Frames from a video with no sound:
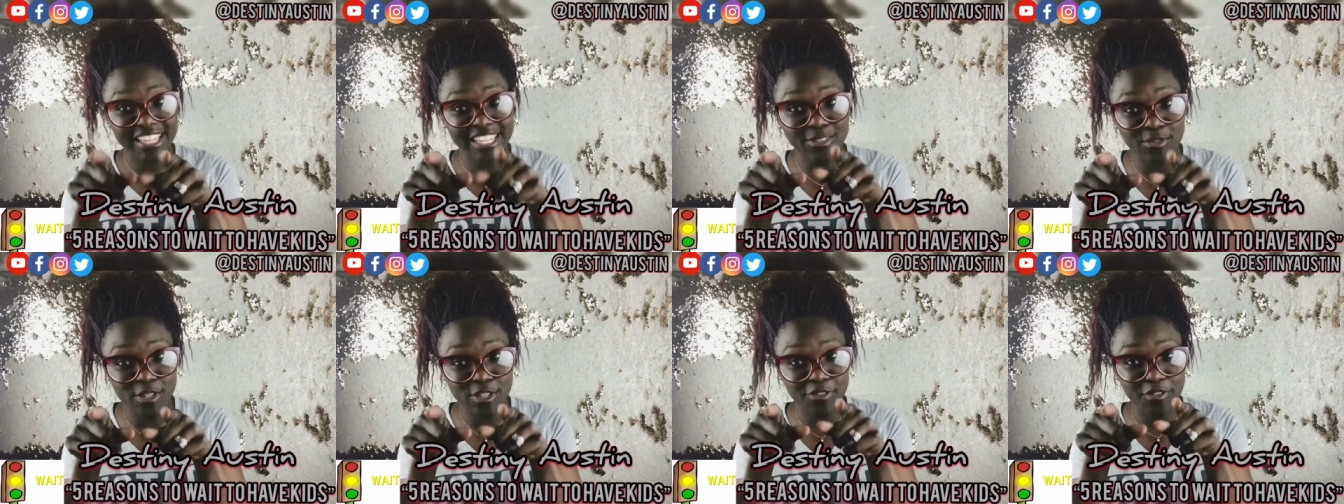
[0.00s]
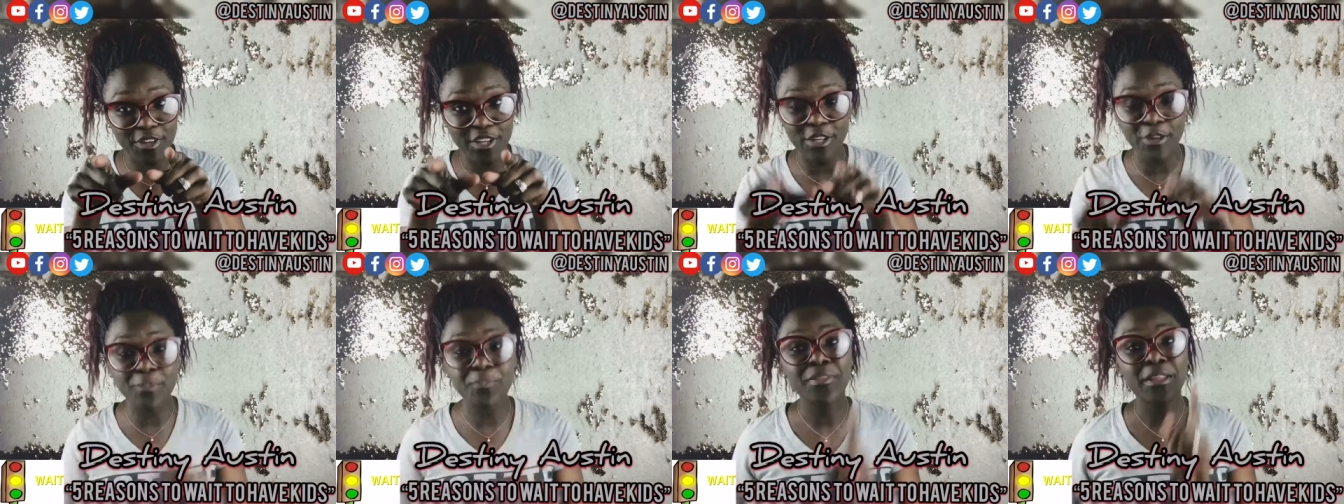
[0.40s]
This one's for
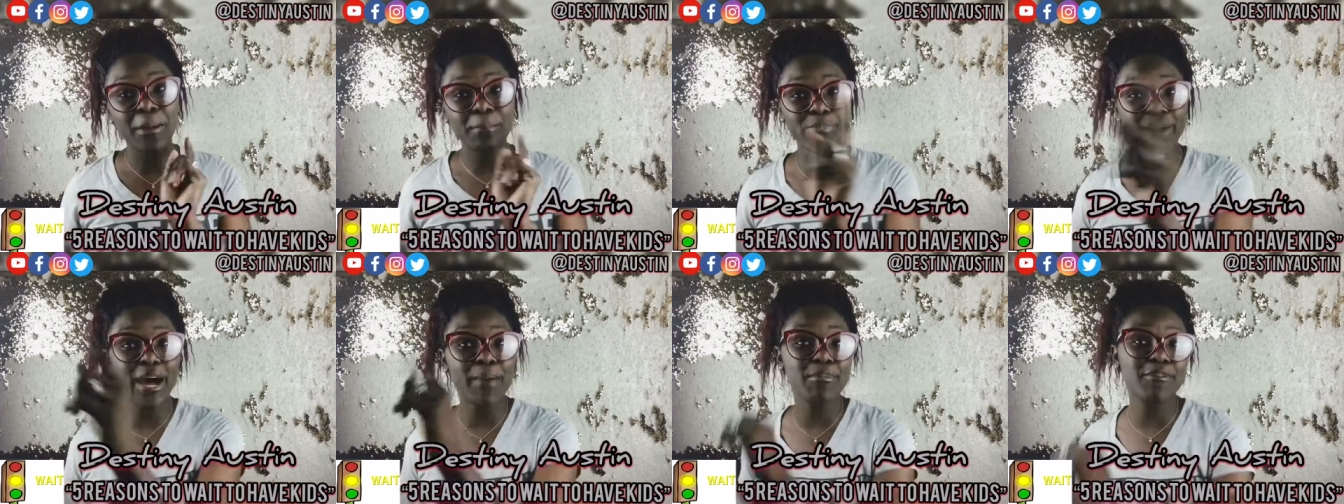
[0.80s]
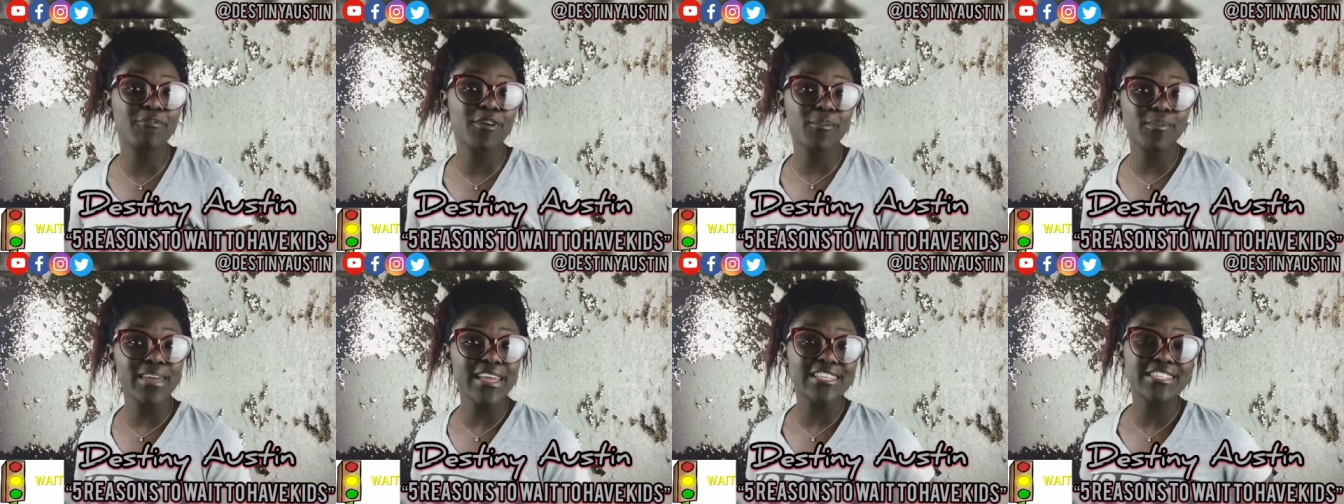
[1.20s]
you. But
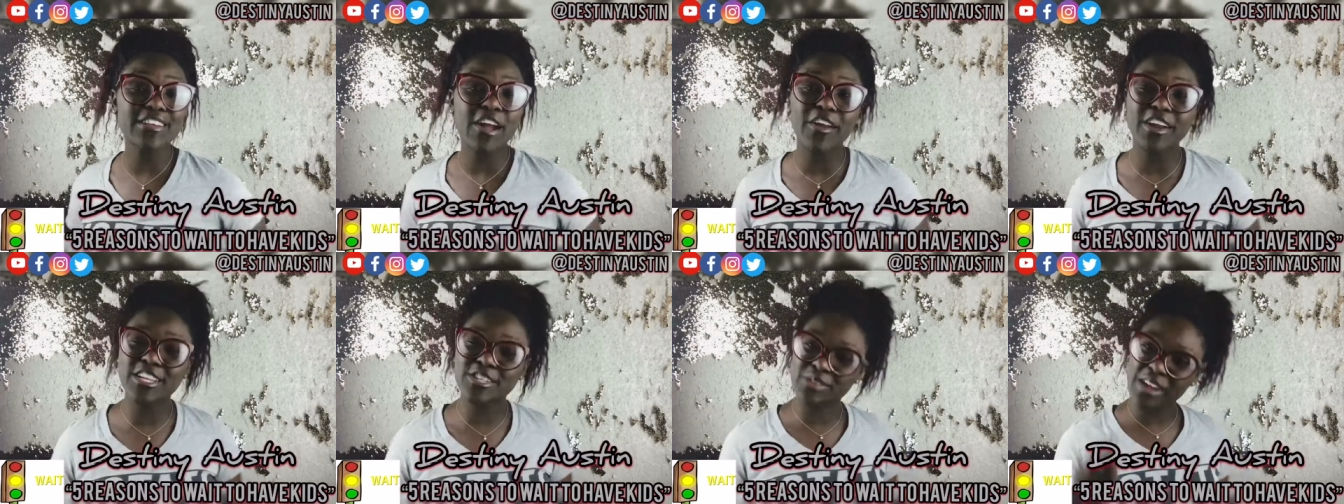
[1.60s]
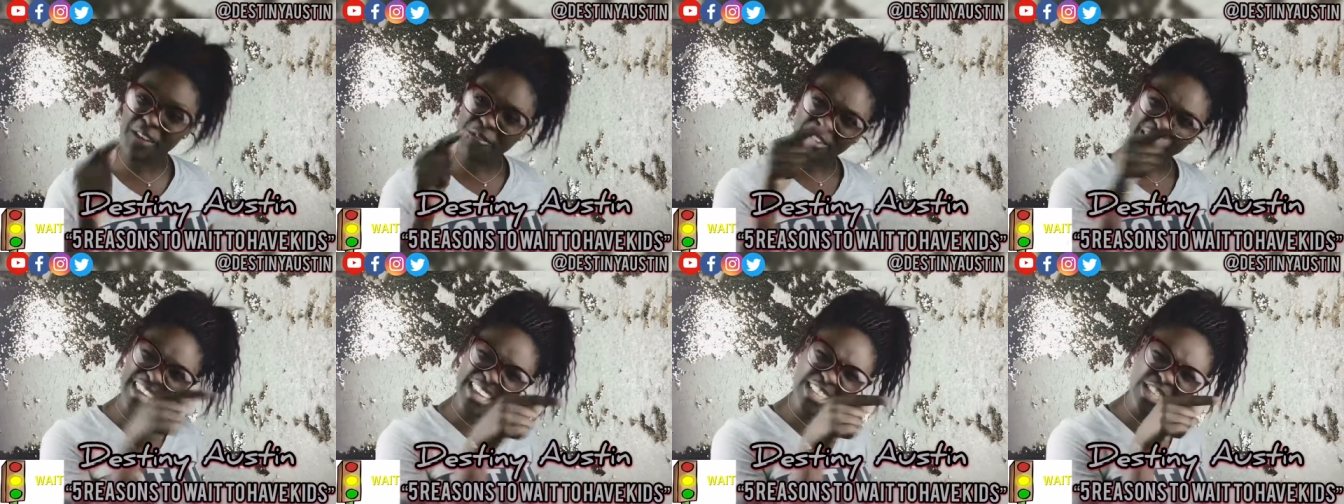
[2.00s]
before we get started, do
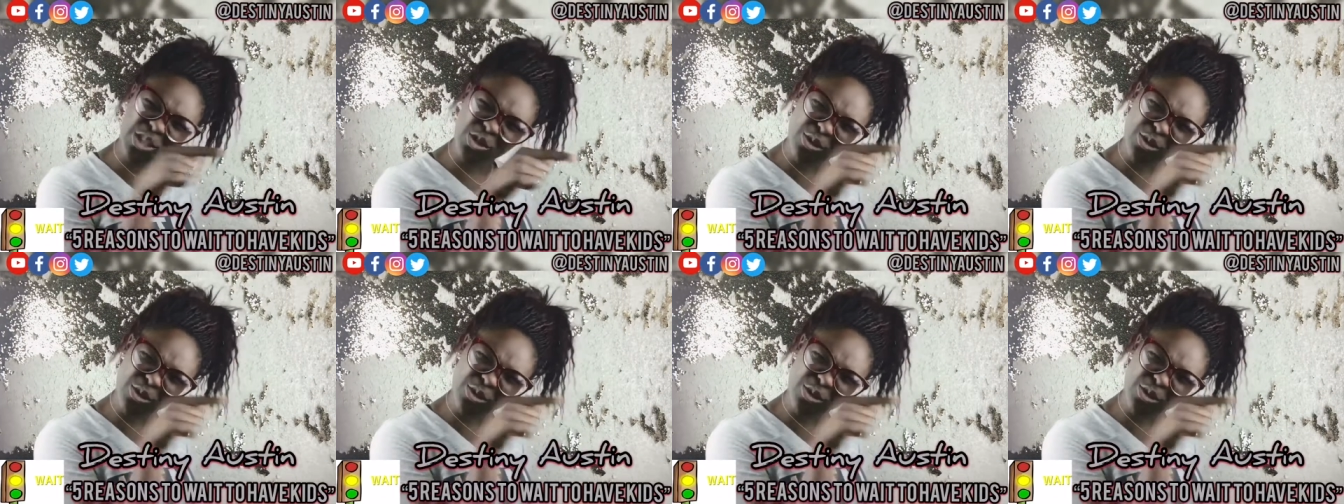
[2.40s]
not forget